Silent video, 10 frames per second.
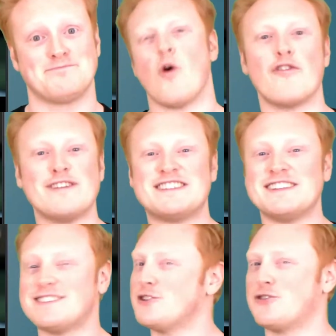Or is
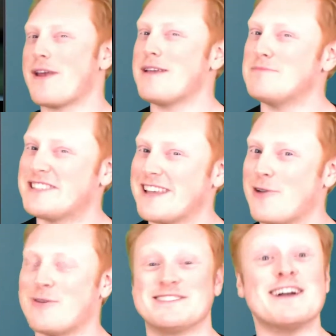this a dream
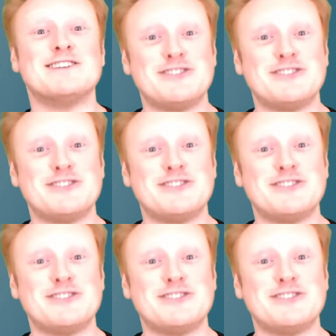sequence? I